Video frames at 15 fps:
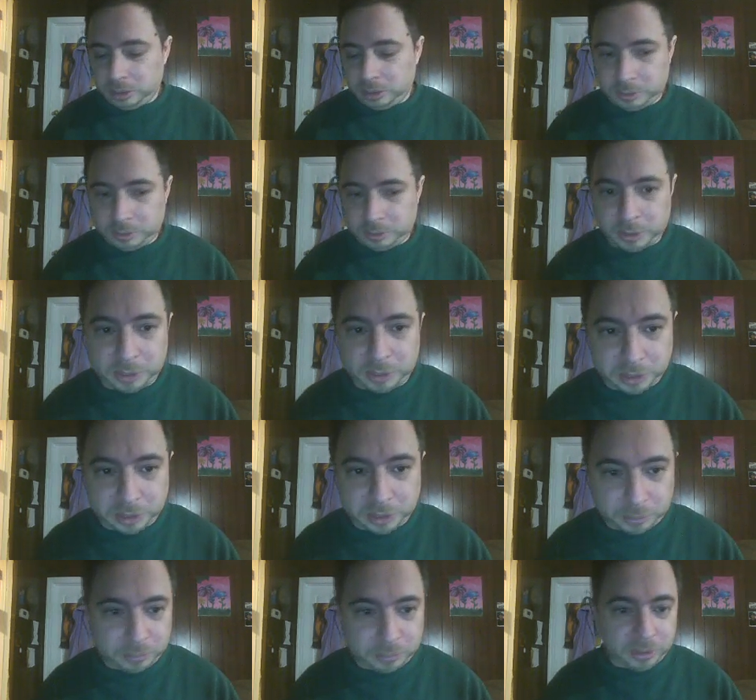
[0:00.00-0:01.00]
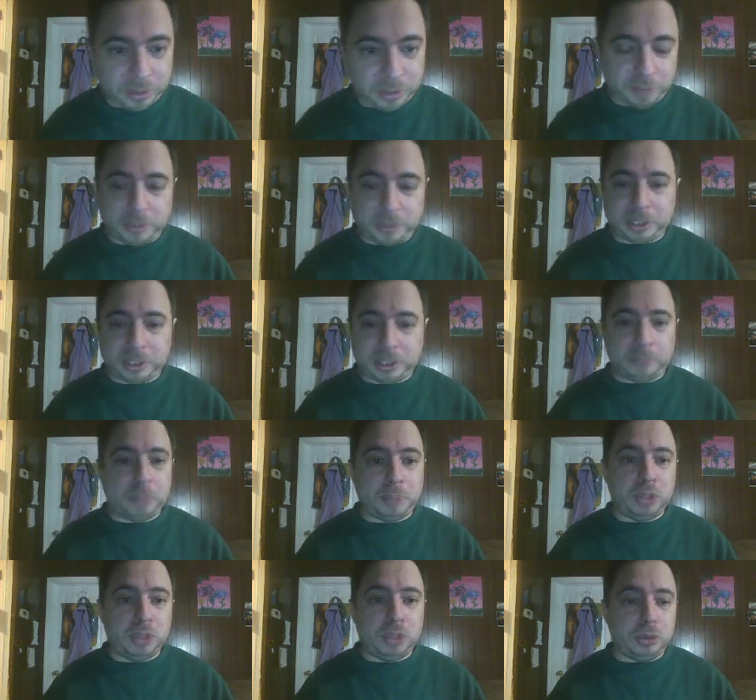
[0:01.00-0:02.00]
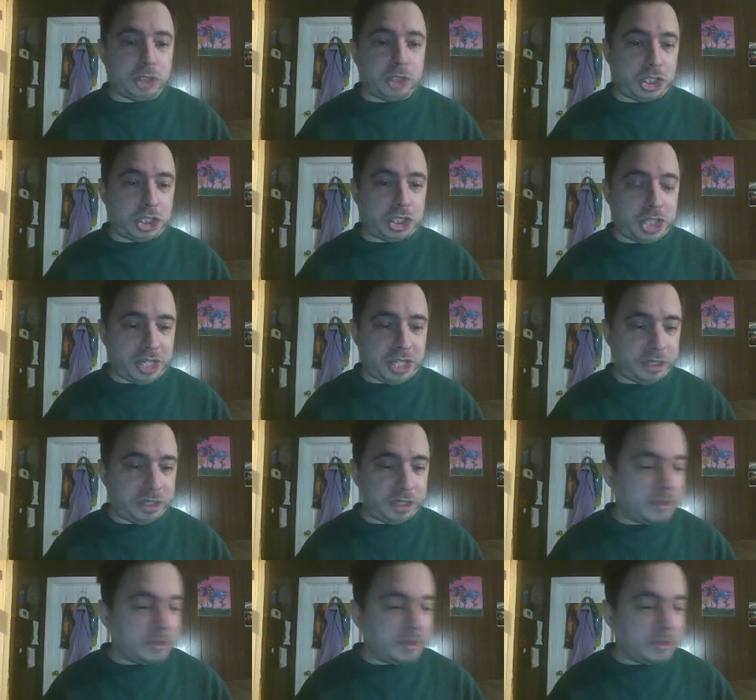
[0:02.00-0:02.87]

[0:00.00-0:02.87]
enough about that. Enough about that bullshit.